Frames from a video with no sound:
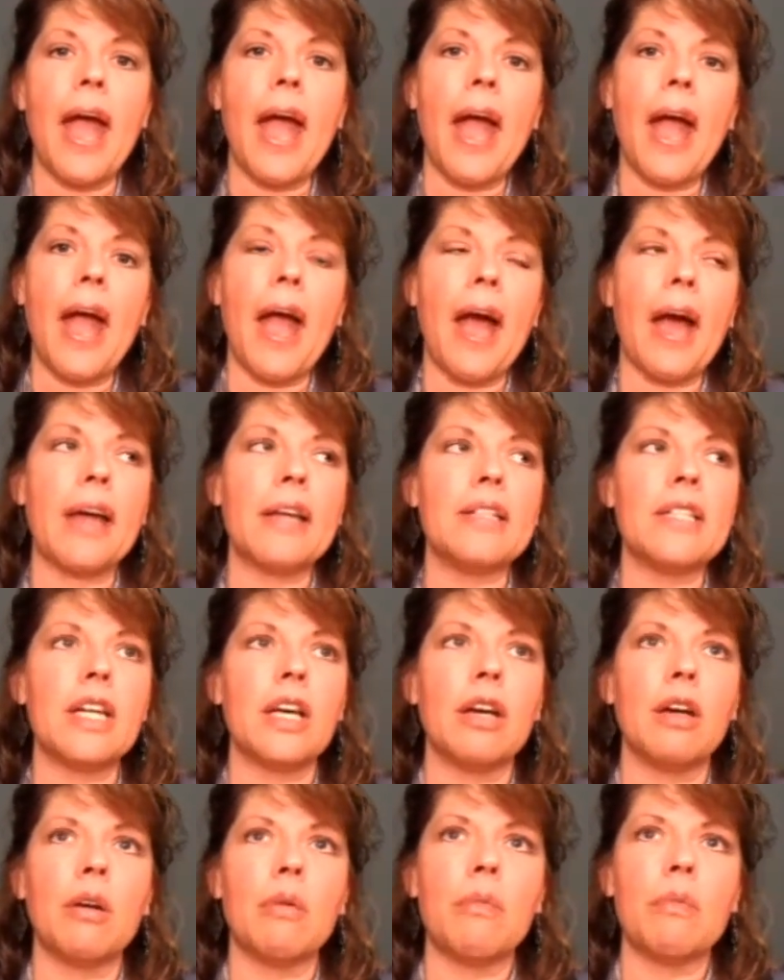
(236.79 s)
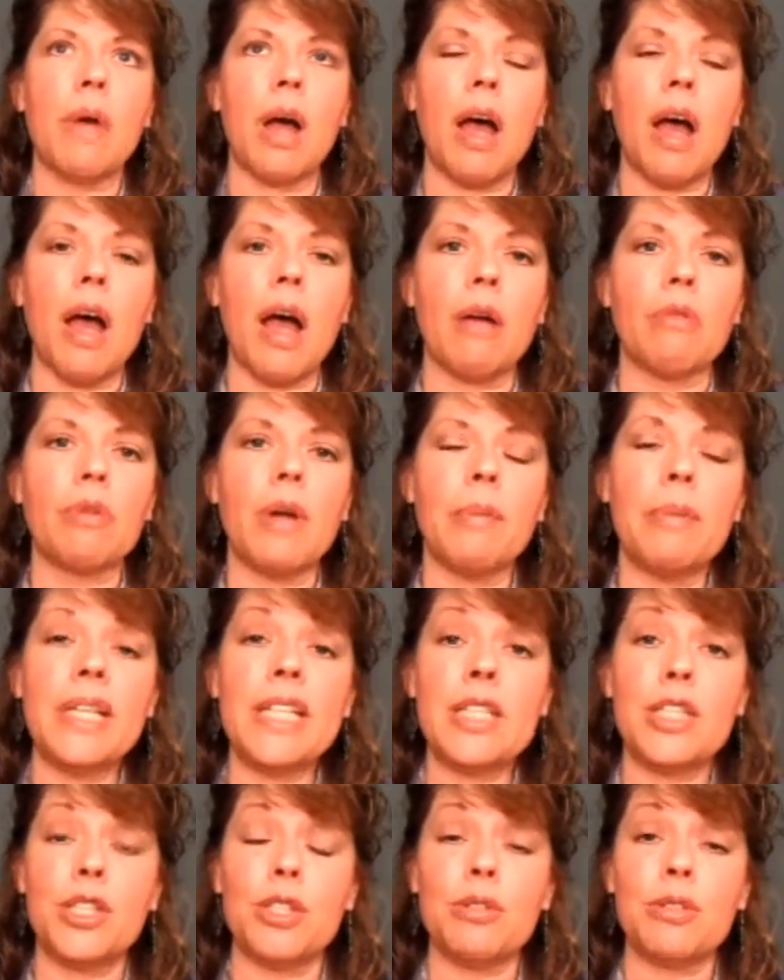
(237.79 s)
And
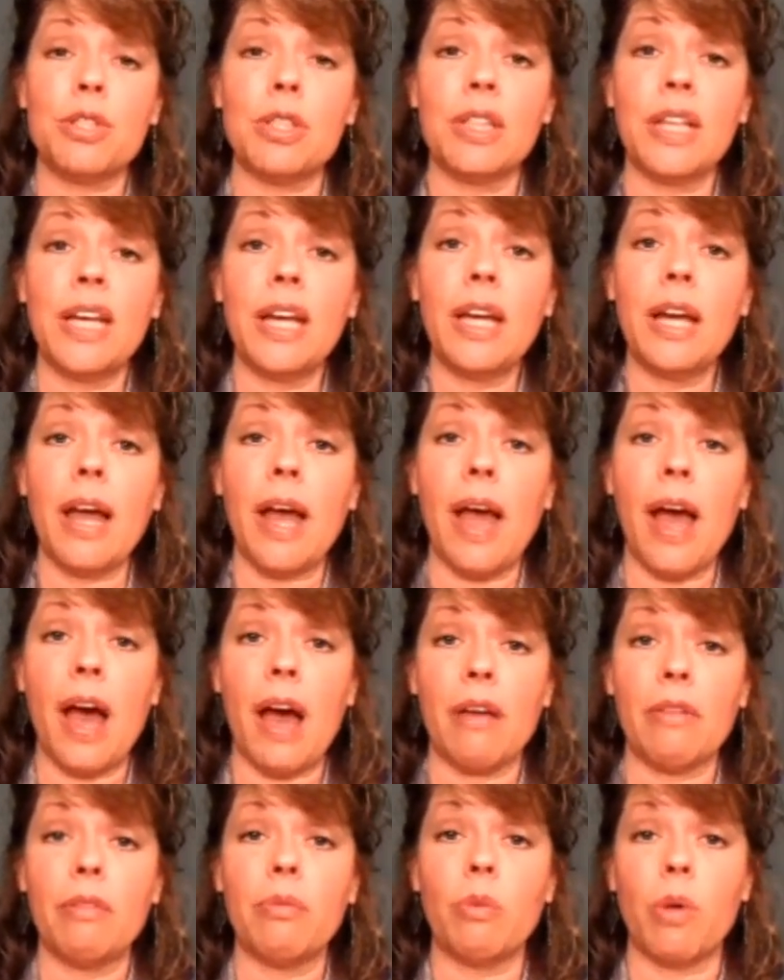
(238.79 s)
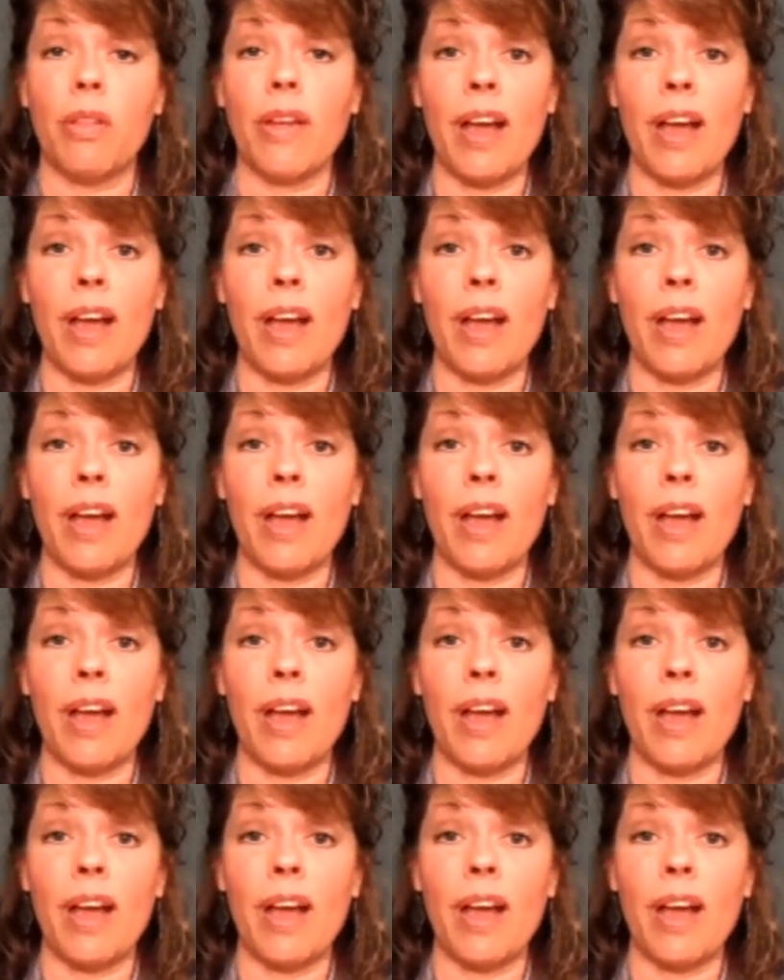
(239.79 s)
remedies usually, they